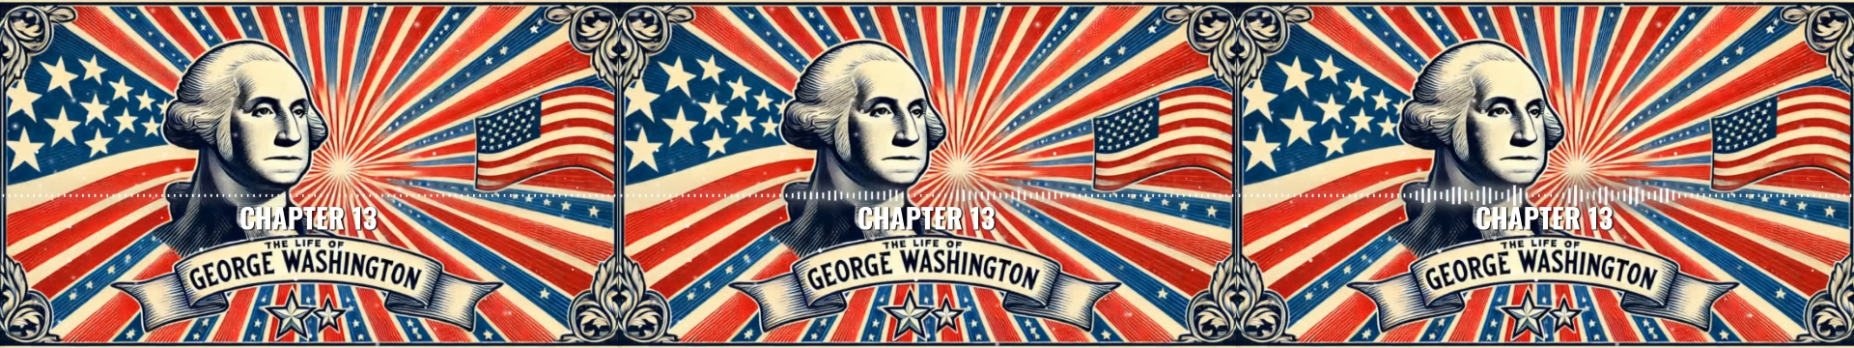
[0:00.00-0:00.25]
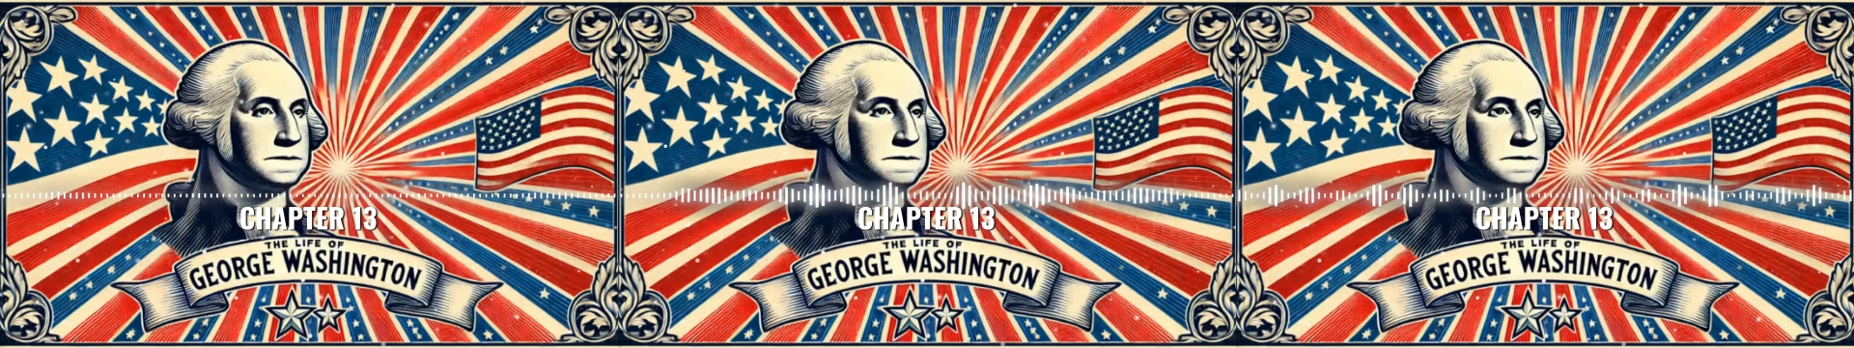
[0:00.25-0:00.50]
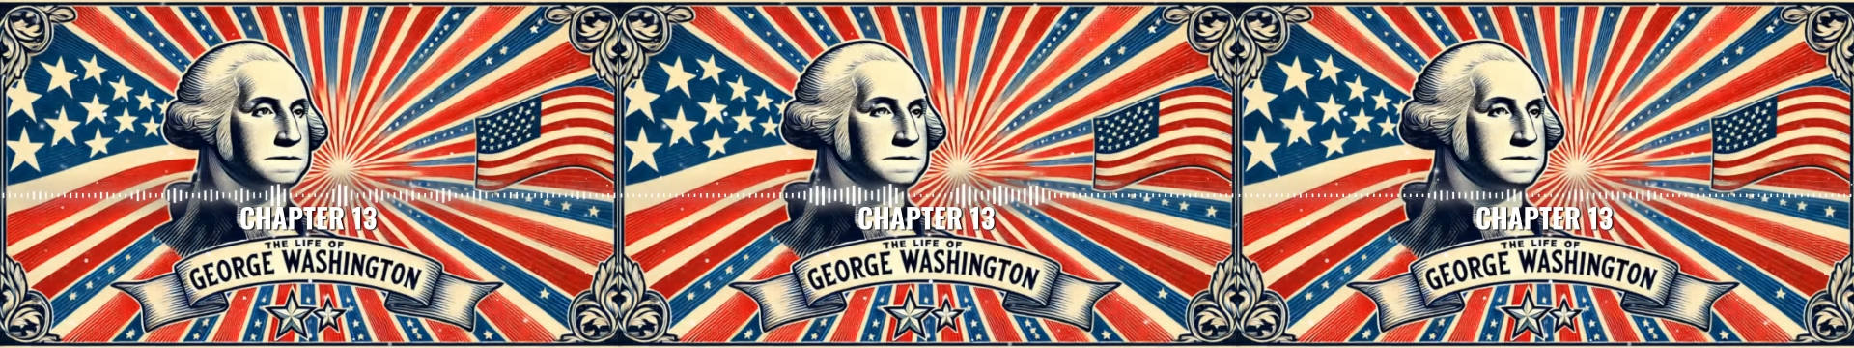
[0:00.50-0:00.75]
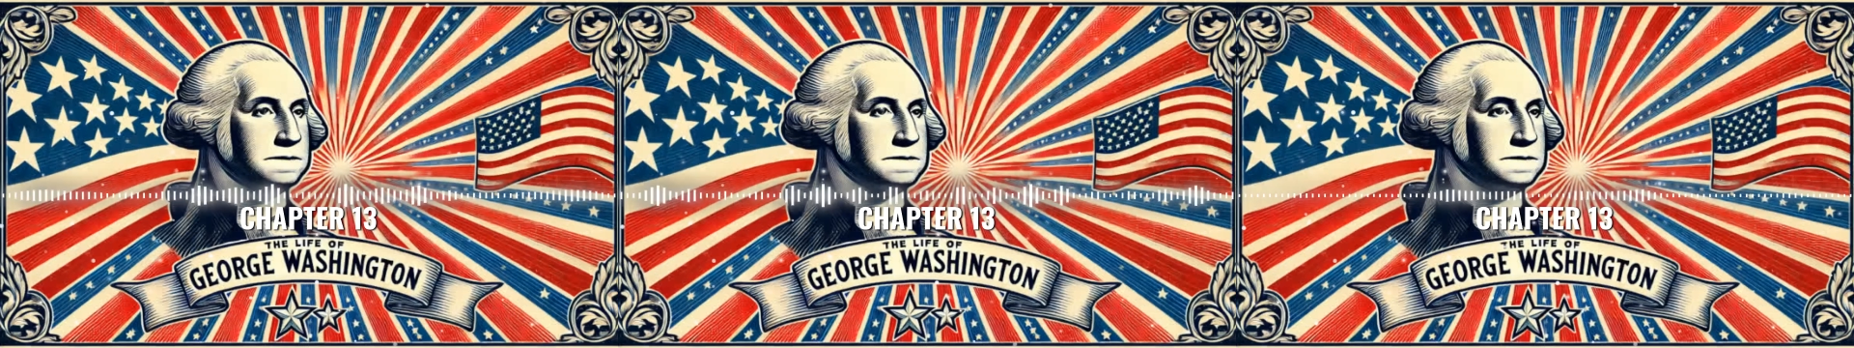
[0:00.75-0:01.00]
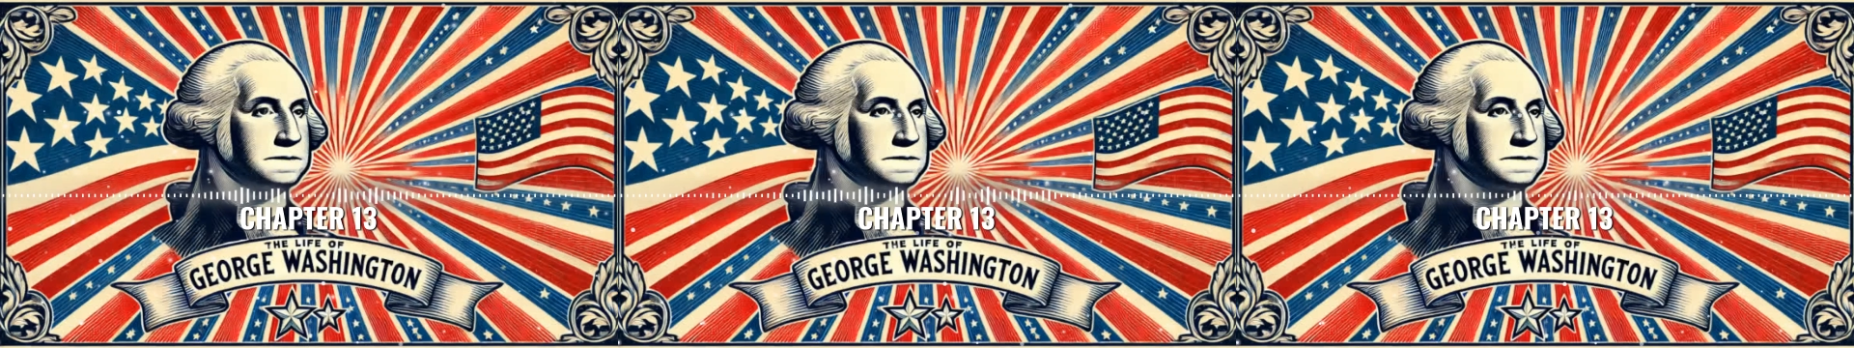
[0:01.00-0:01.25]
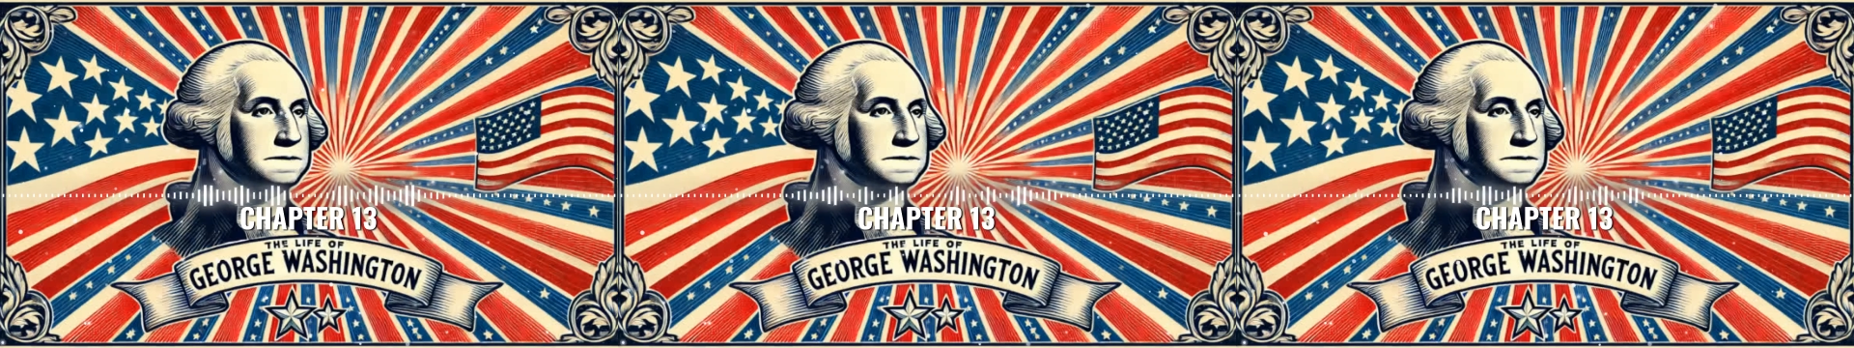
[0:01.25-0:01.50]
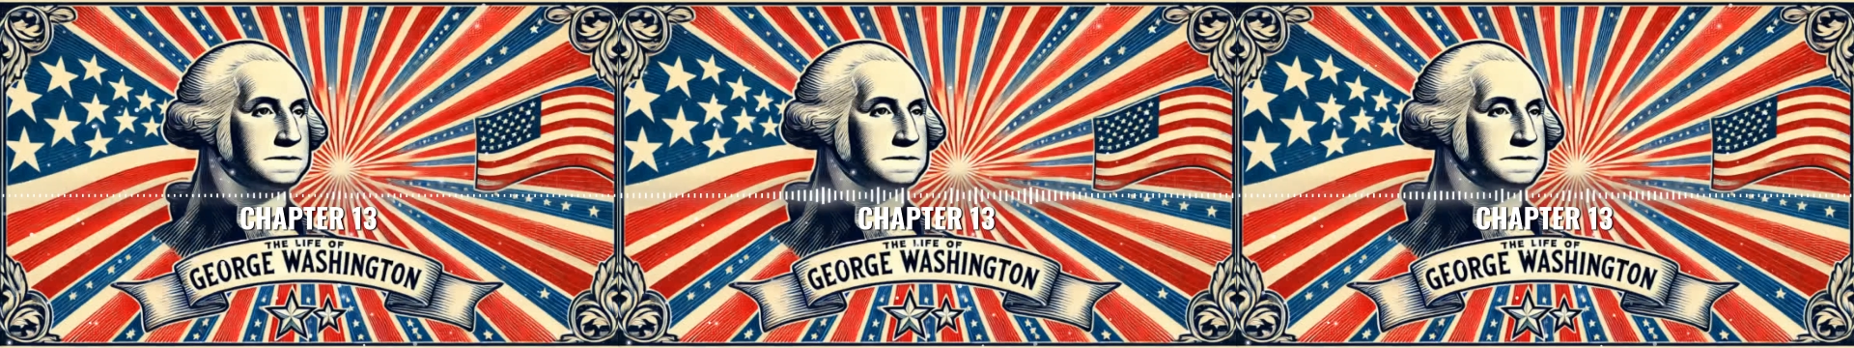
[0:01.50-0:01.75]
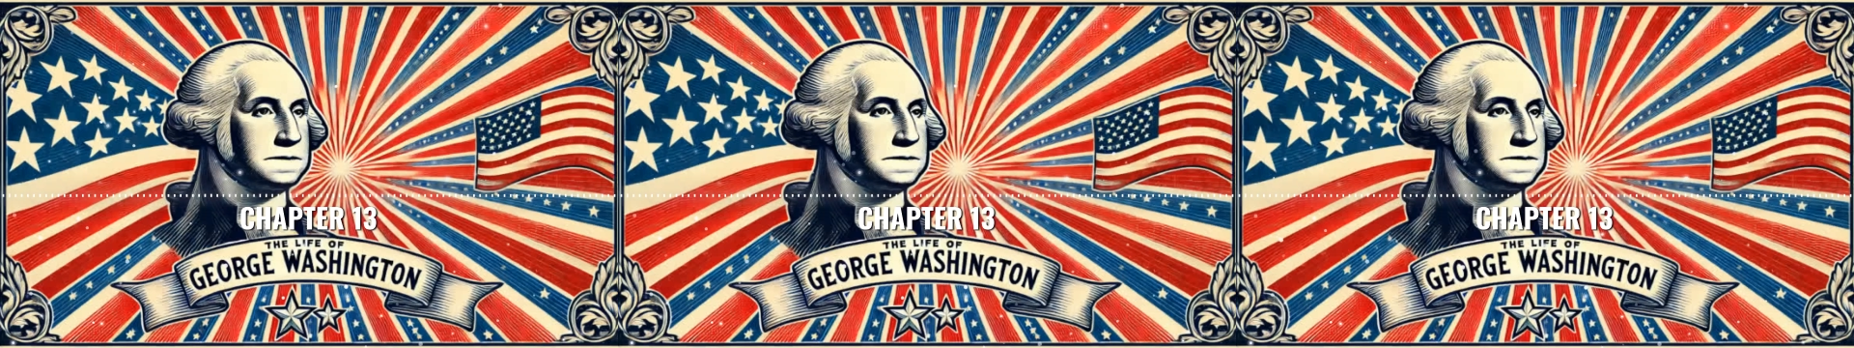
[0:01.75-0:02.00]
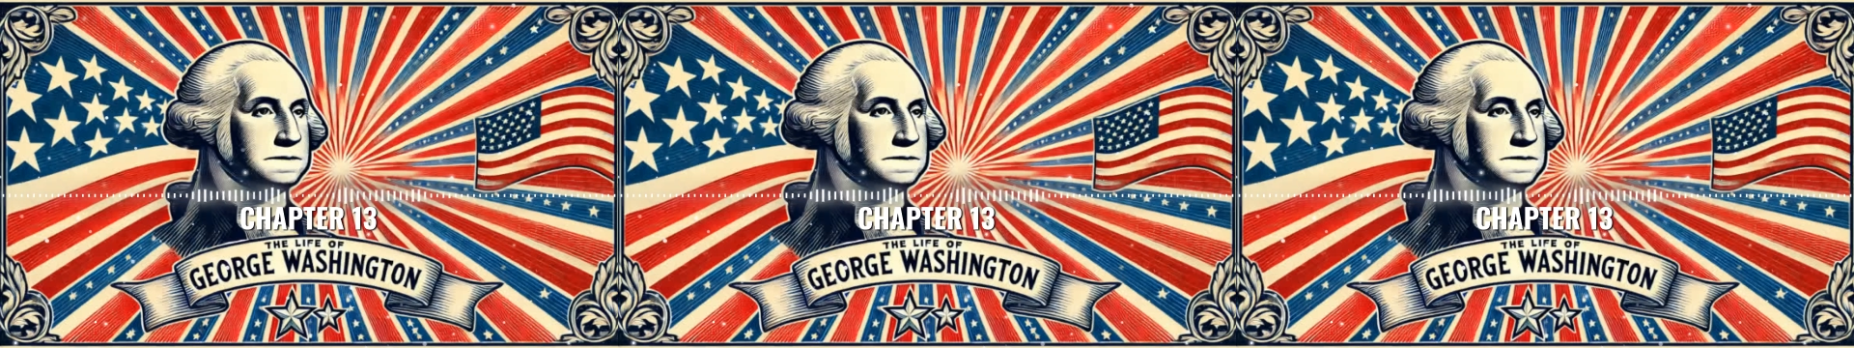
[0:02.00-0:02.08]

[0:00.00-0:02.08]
They crossed the Croton at day break,